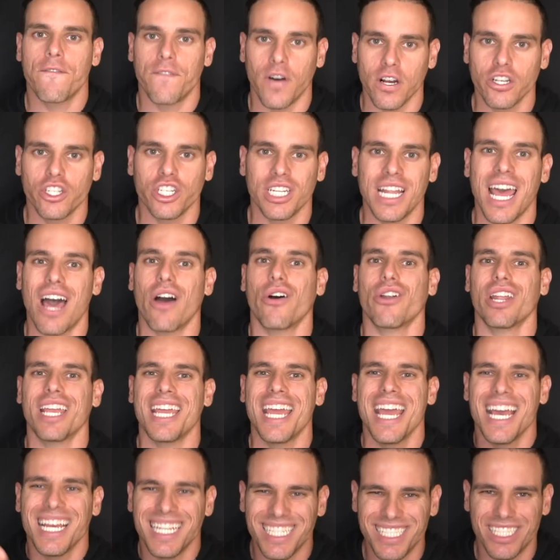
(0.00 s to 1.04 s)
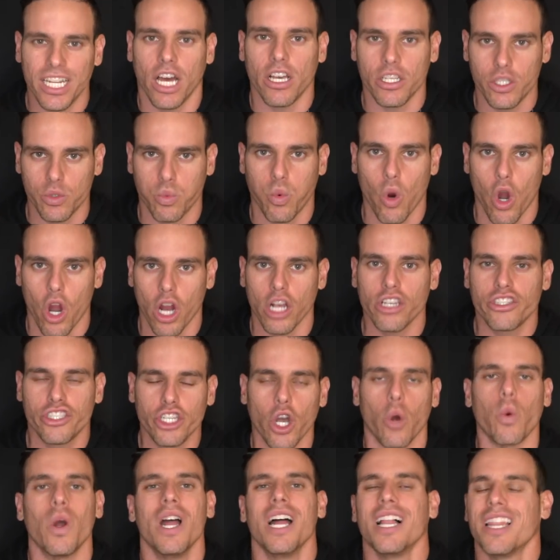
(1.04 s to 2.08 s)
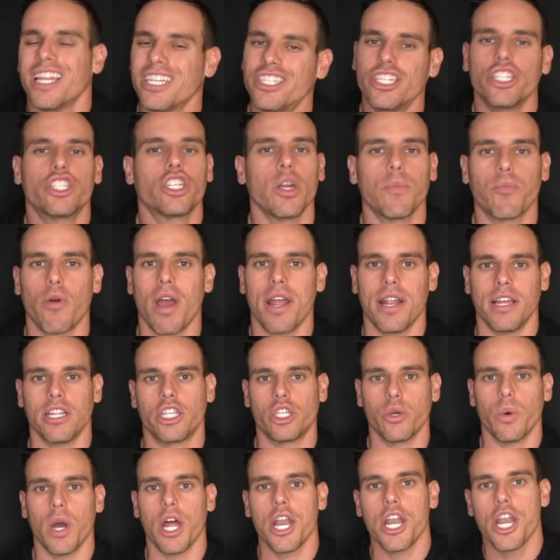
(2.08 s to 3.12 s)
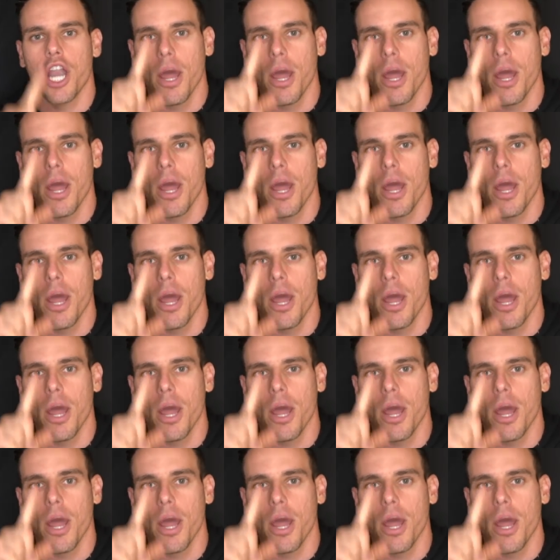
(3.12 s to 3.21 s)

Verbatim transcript: Functionality does work. So let's just jump right into it.